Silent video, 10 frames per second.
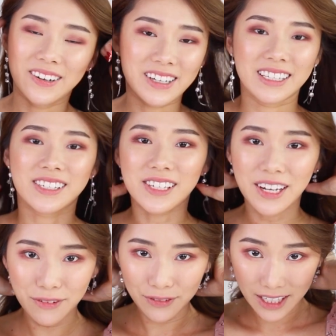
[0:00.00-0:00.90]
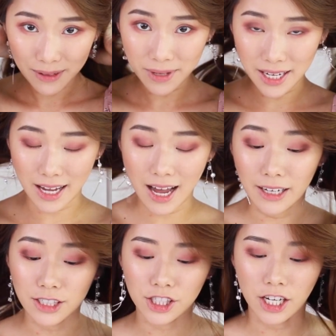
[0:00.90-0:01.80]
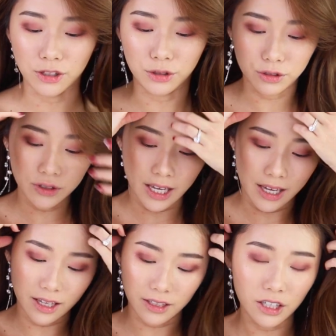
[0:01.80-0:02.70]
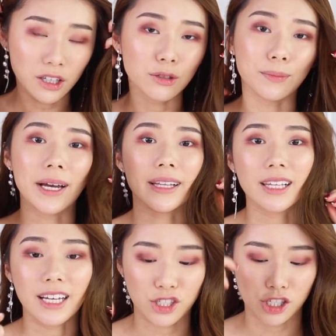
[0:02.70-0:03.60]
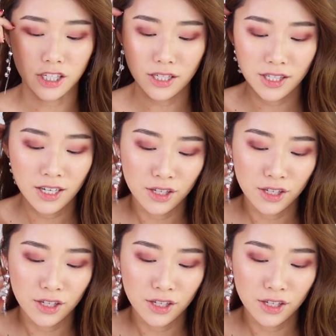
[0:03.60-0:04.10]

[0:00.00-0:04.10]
Okay, so I've done my eyeshadow and curled my lashes.